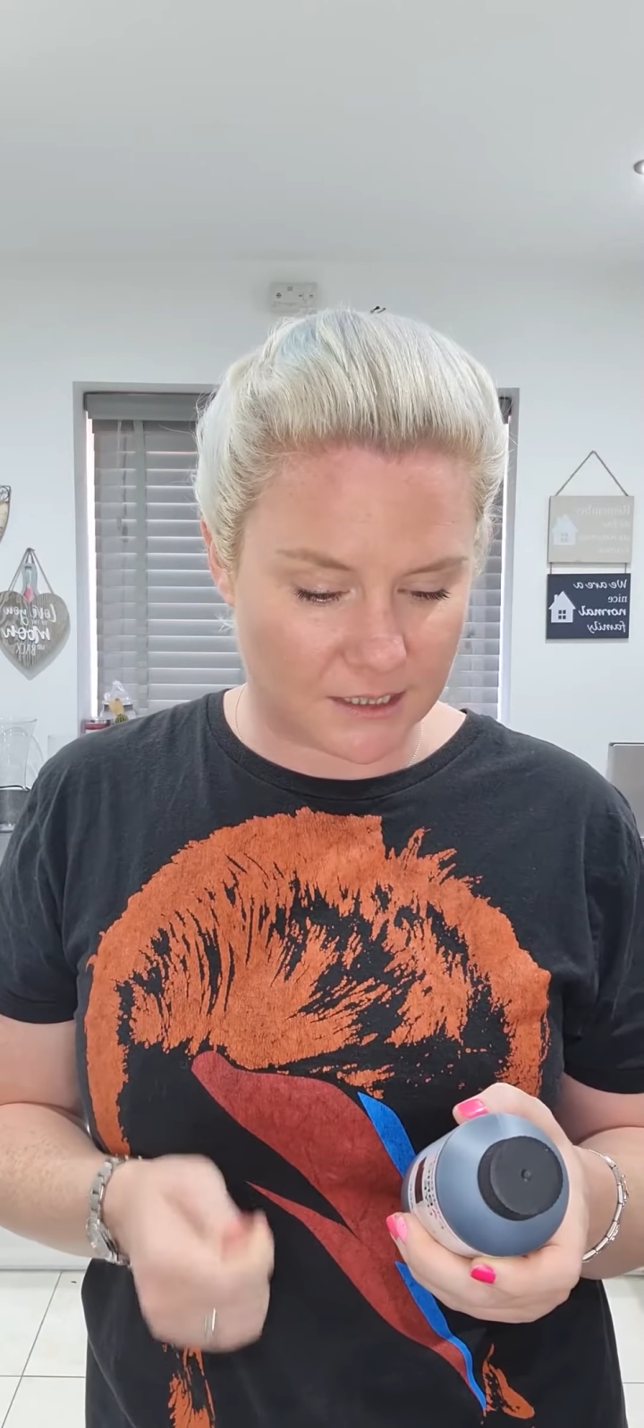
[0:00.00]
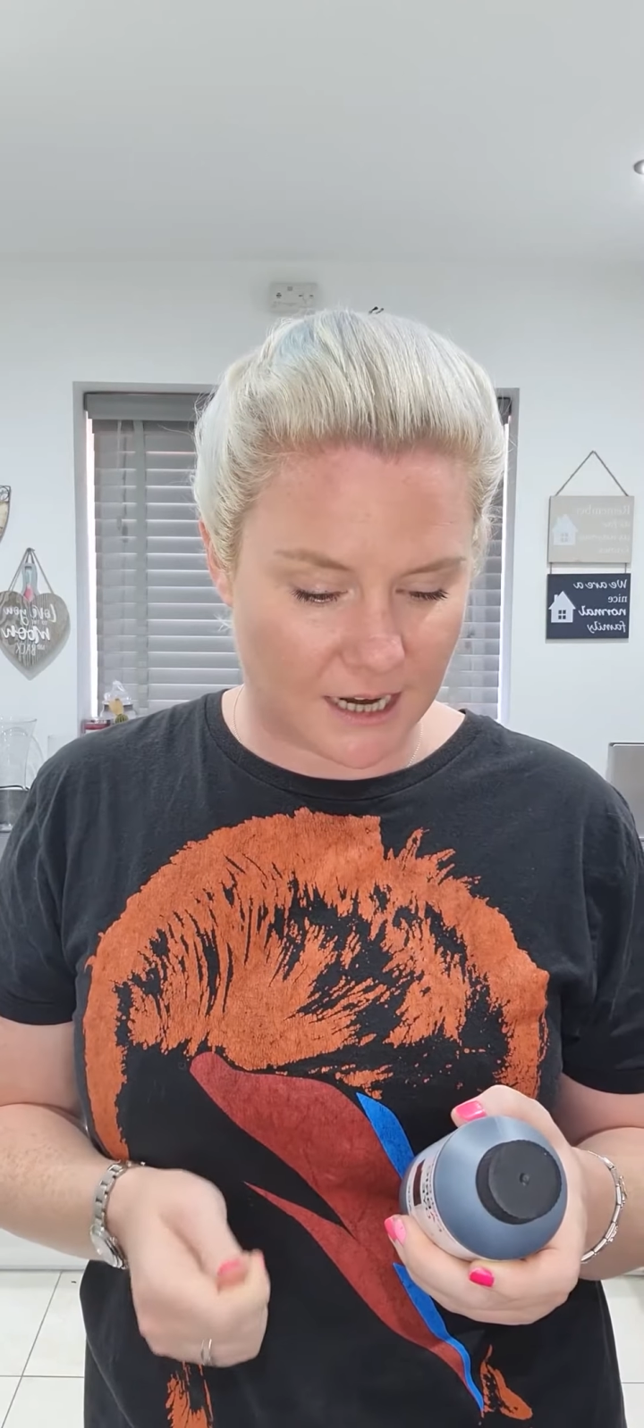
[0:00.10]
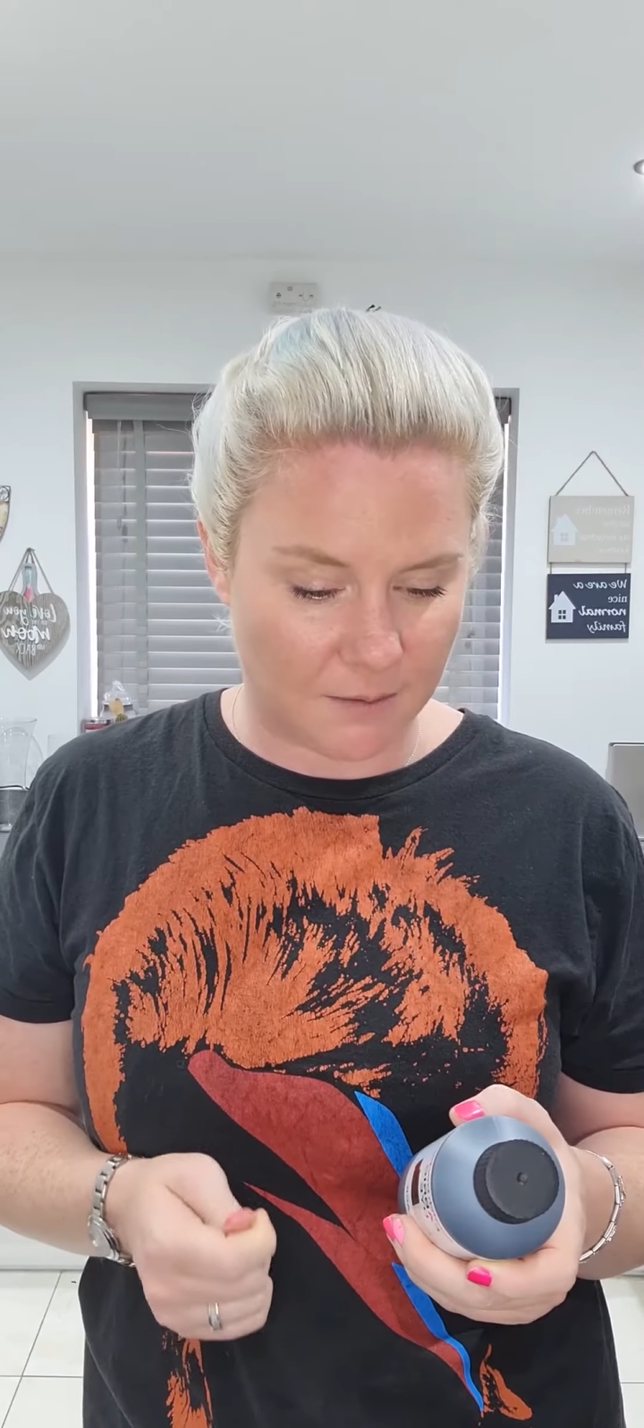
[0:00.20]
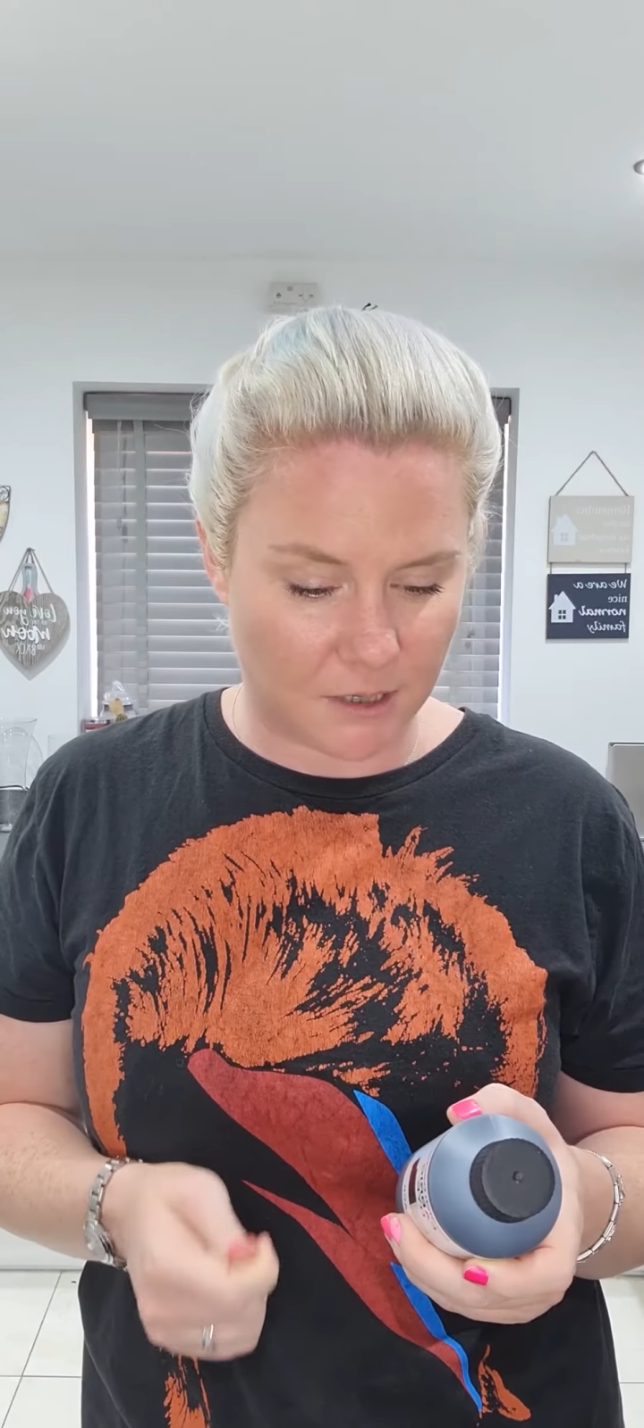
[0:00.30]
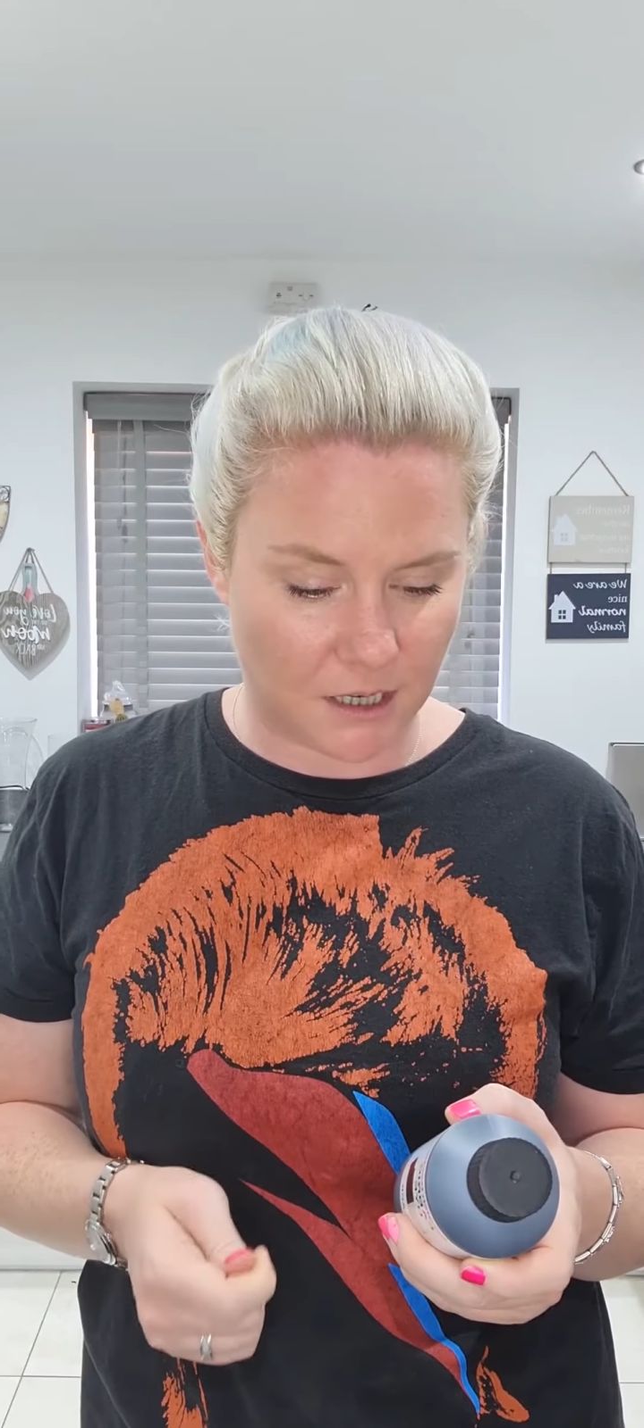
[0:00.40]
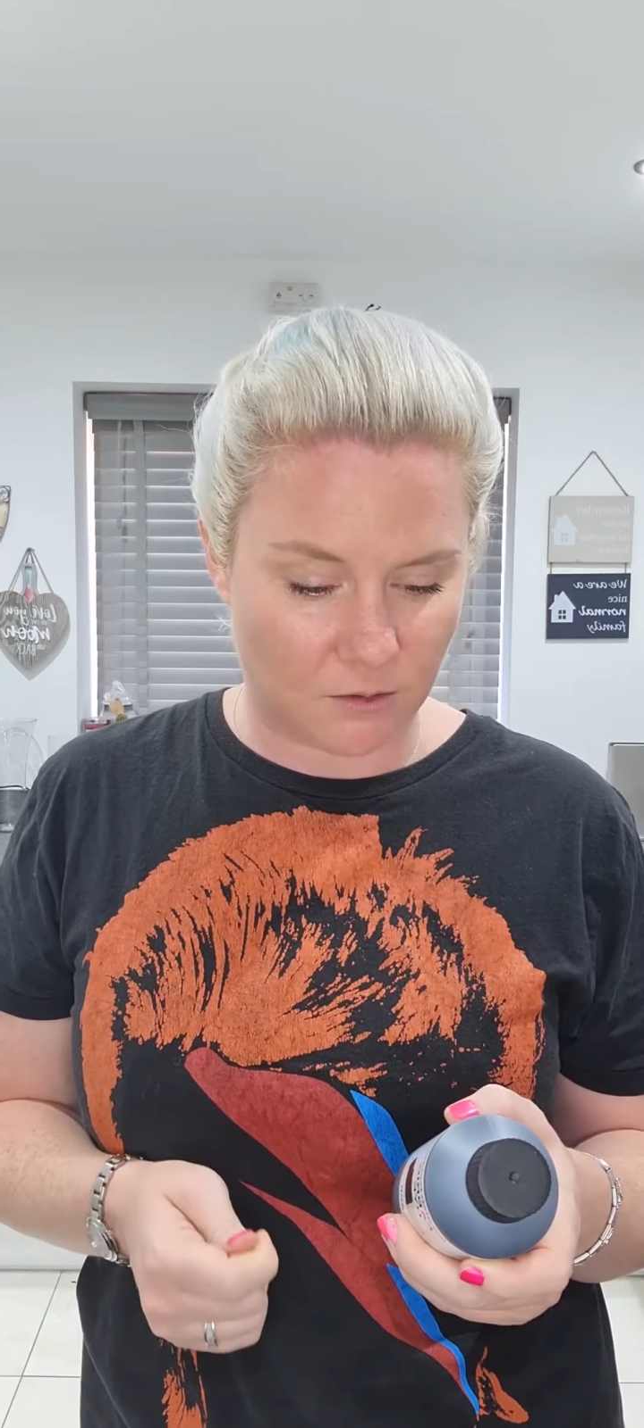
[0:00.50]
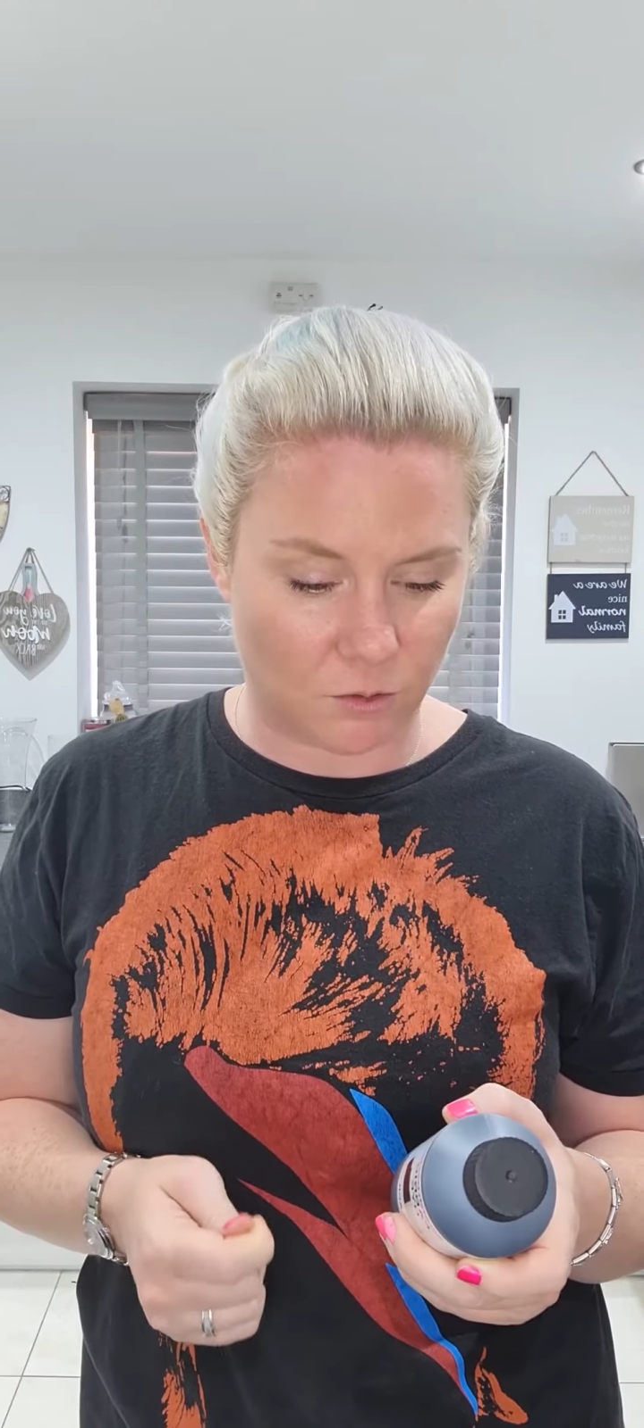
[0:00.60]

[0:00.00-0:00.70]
same colour